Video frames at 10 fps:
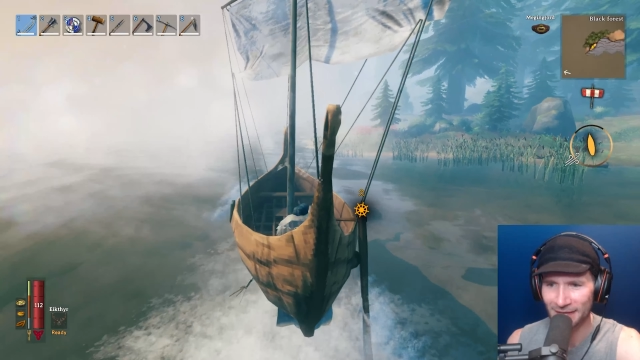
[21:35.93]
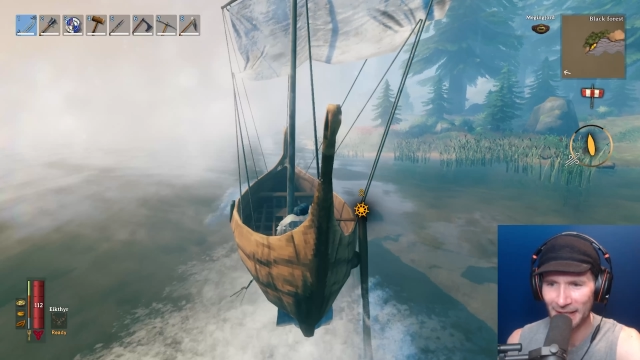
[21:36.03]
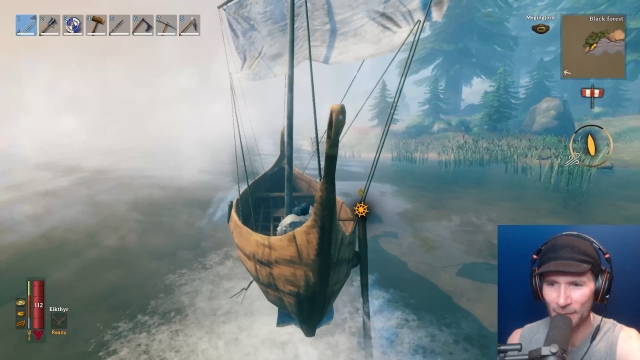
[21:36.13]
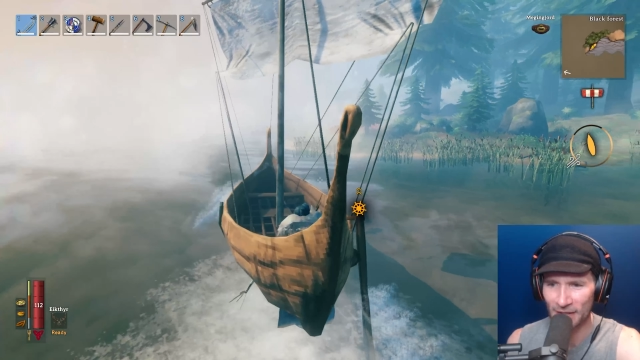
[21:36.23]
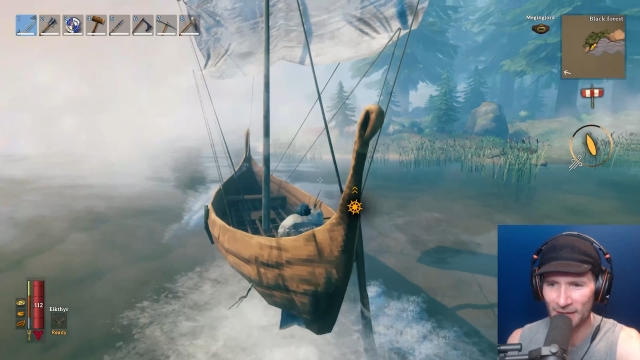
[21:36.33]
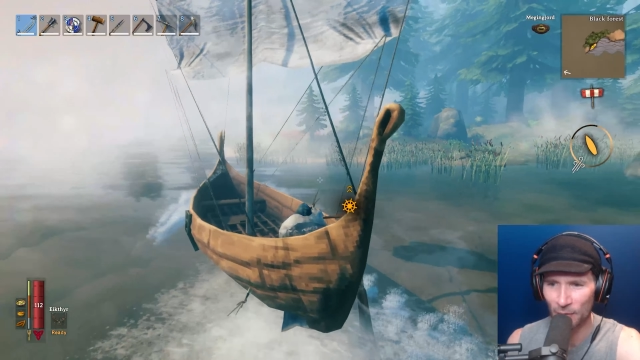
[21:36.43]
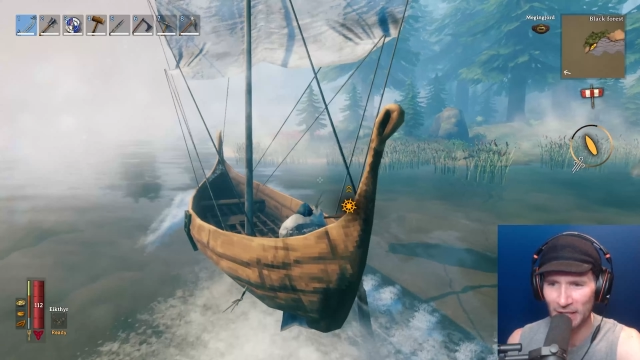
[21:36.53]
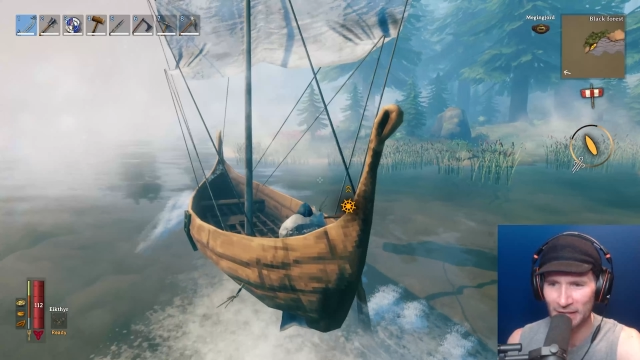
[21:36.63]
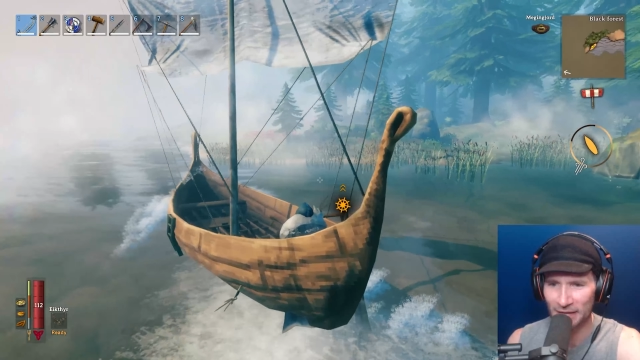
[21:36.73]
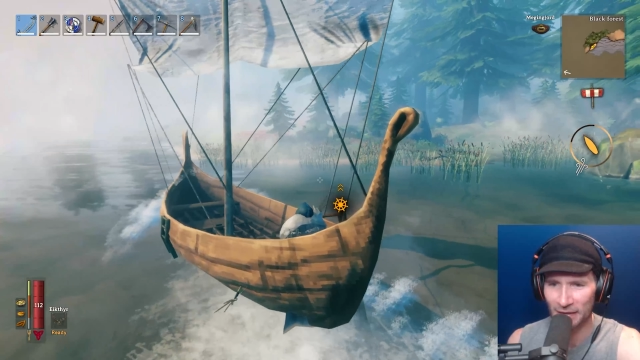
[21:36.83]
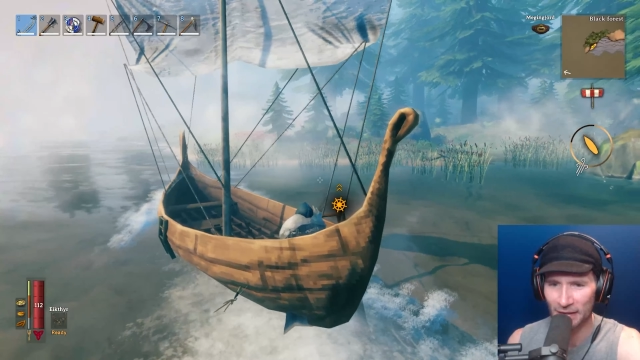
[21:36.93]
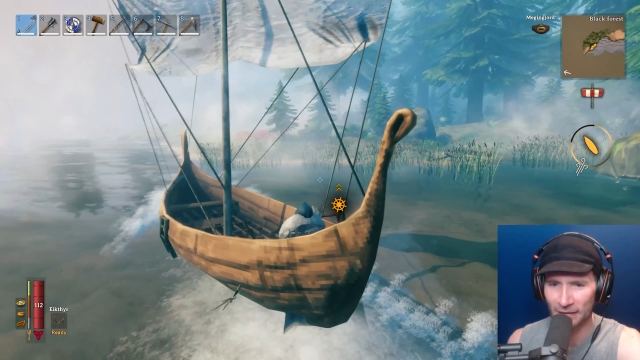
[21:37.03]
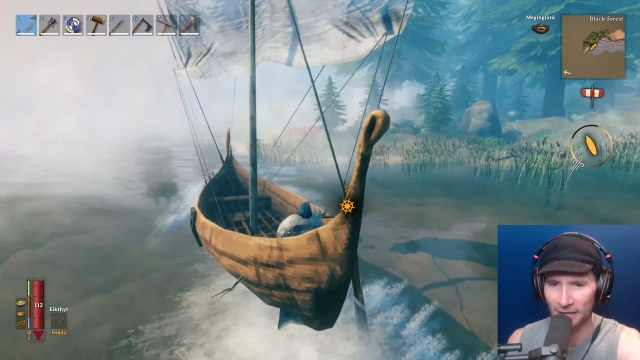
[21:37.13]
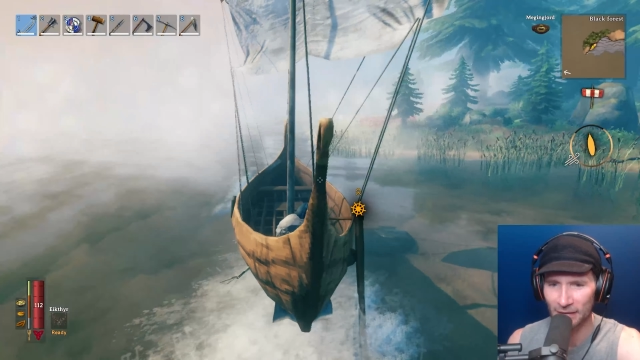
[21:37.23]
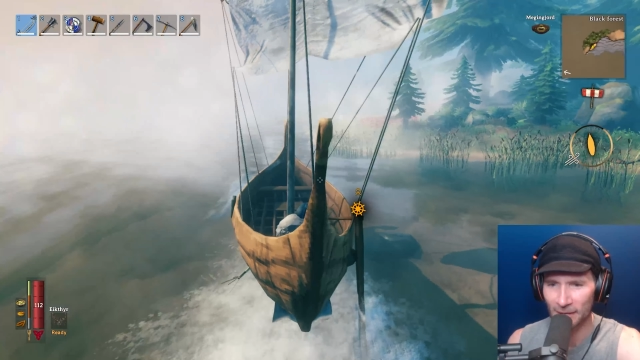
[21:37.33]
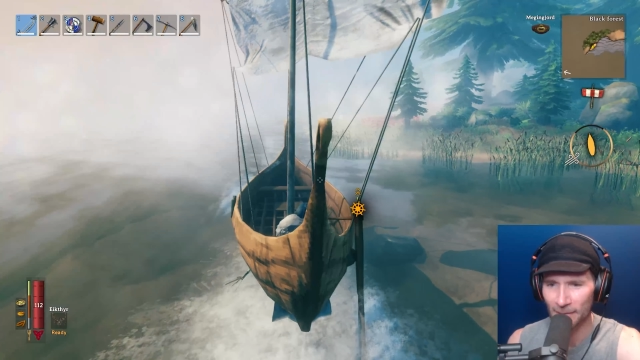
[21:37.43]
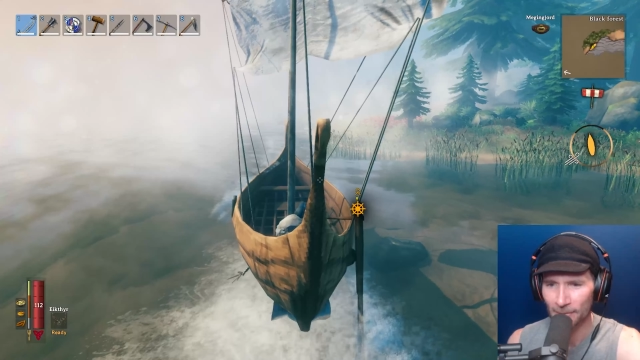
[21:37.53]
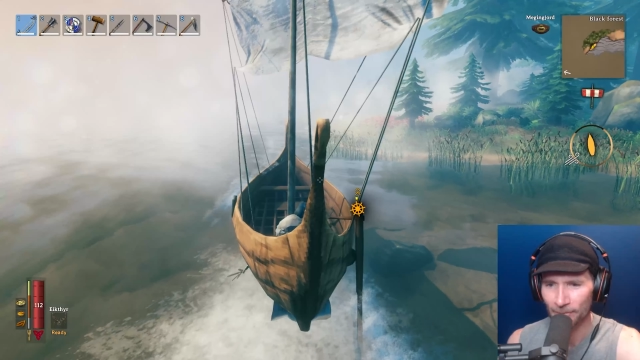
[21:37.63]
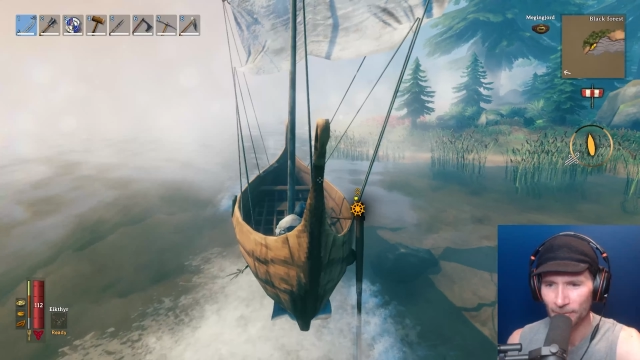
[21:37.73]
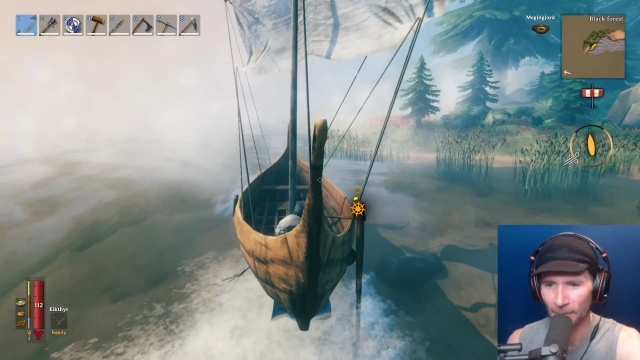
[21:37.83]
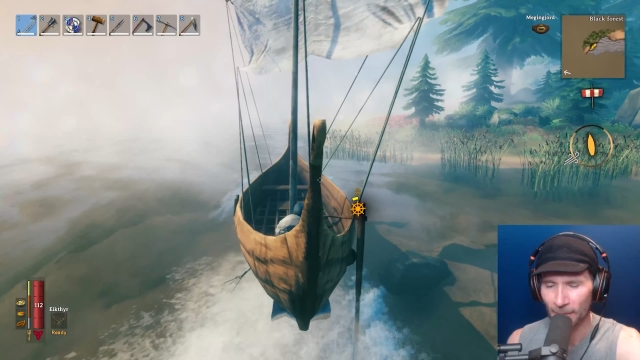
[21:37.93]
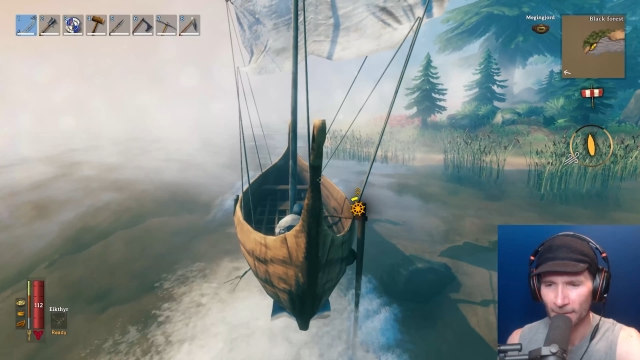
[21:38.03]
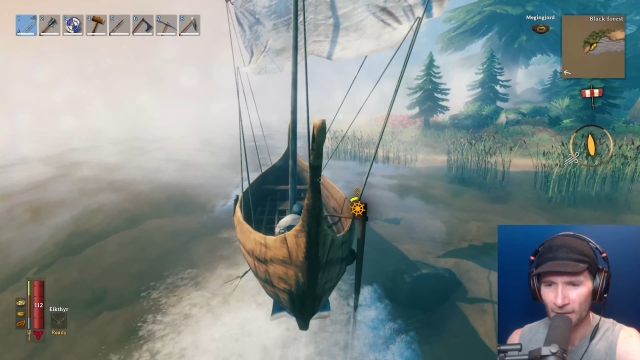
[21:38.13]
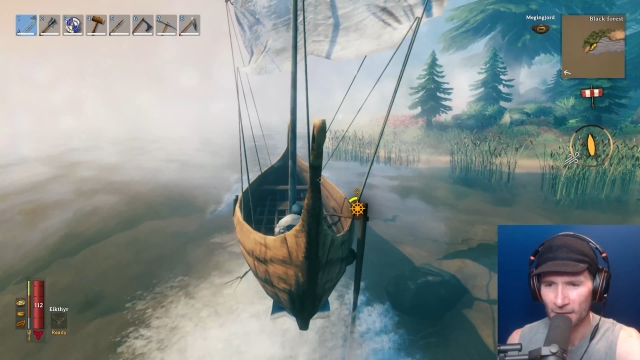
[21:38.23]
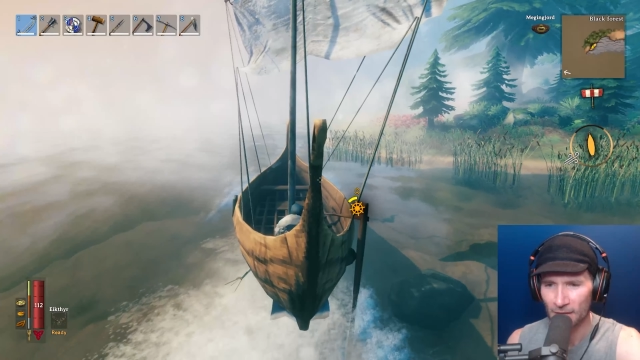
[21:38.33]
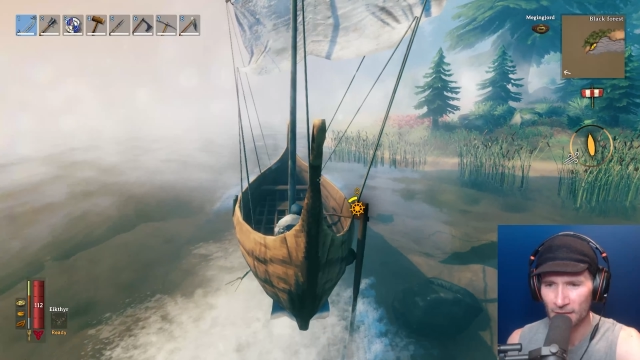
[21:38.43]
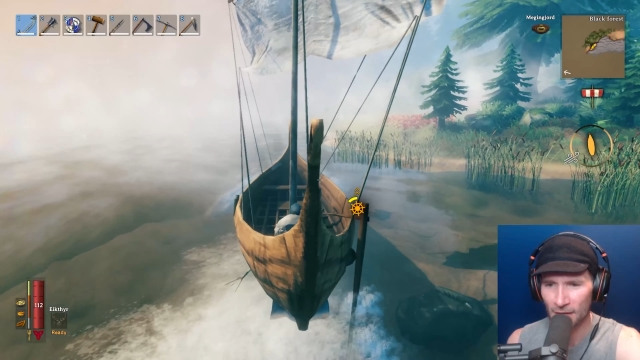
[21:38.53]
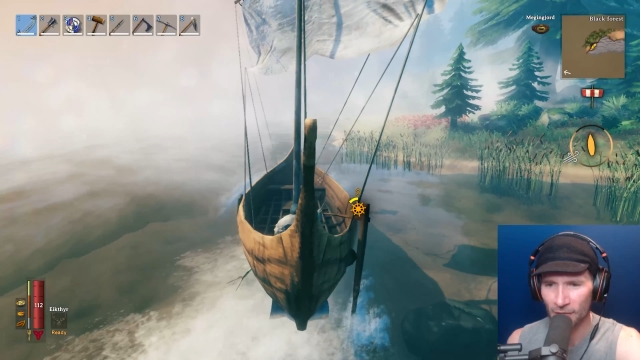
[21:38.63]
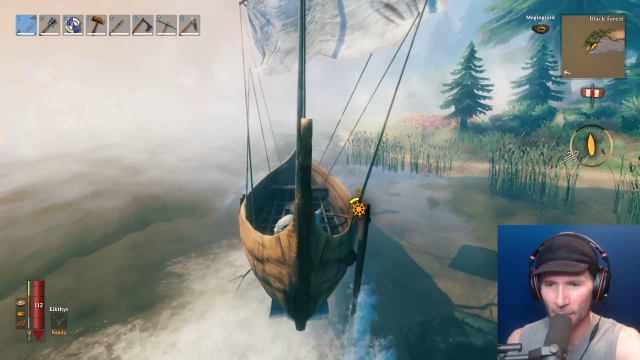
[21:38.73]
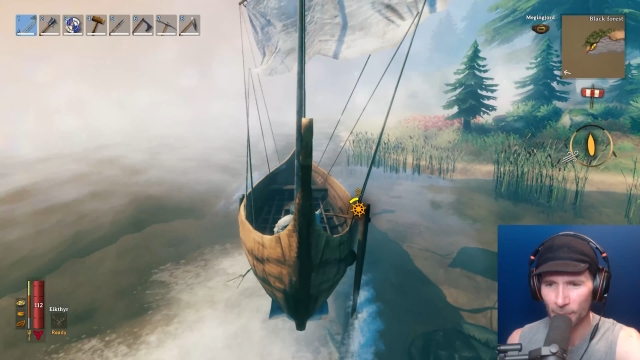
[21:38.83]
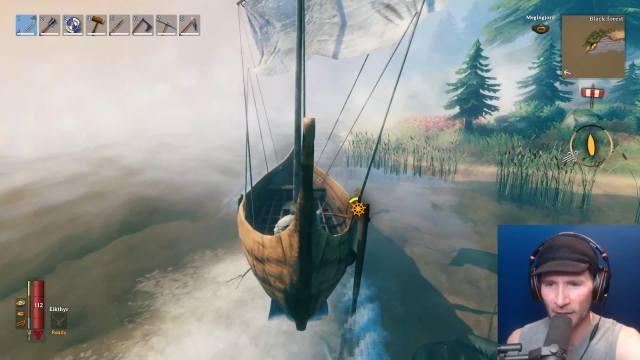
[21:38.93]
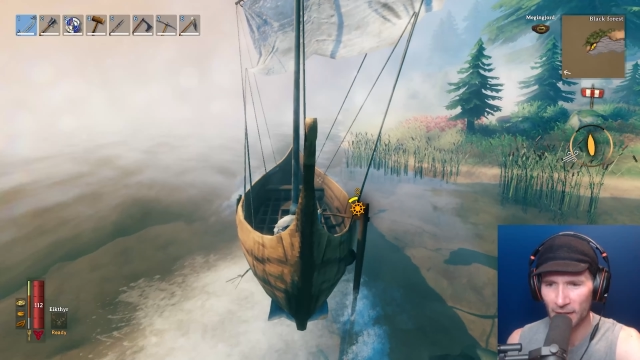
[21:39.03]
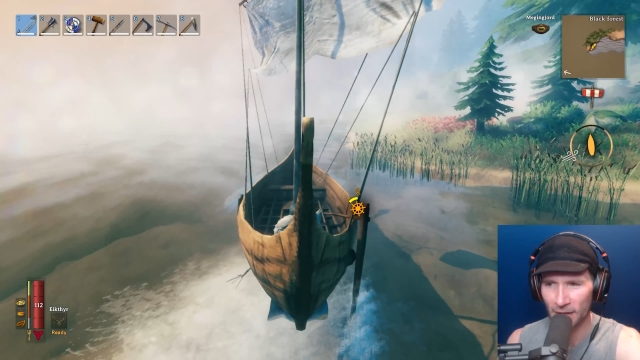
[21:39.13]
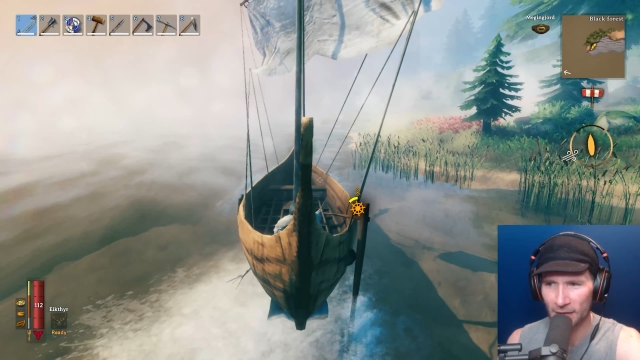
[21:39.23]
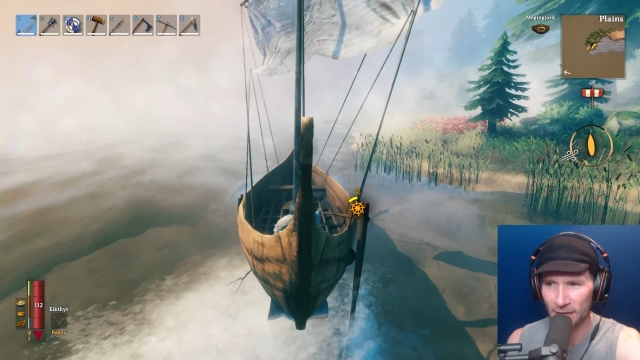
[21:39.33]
Damn it, it's plains again. Son of a butthead.